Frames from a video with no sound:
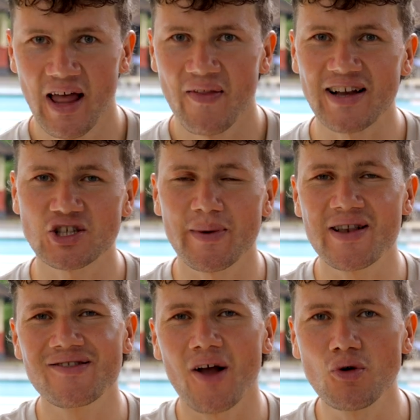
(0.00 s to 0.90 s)
There should be
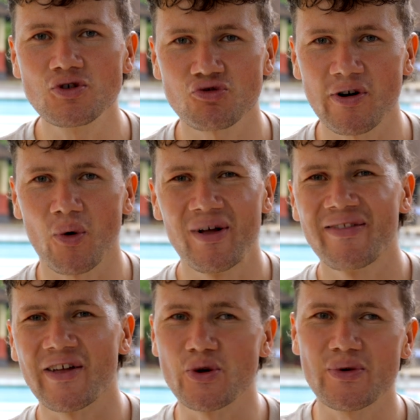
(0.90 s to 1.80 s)
no drill
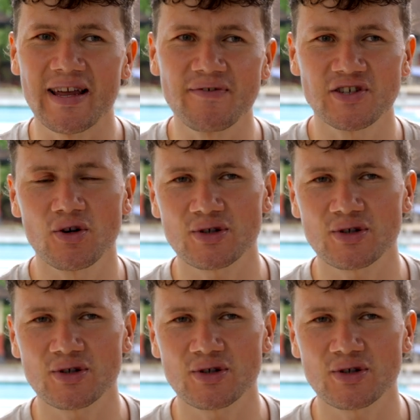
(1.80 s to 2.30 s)
that you give to your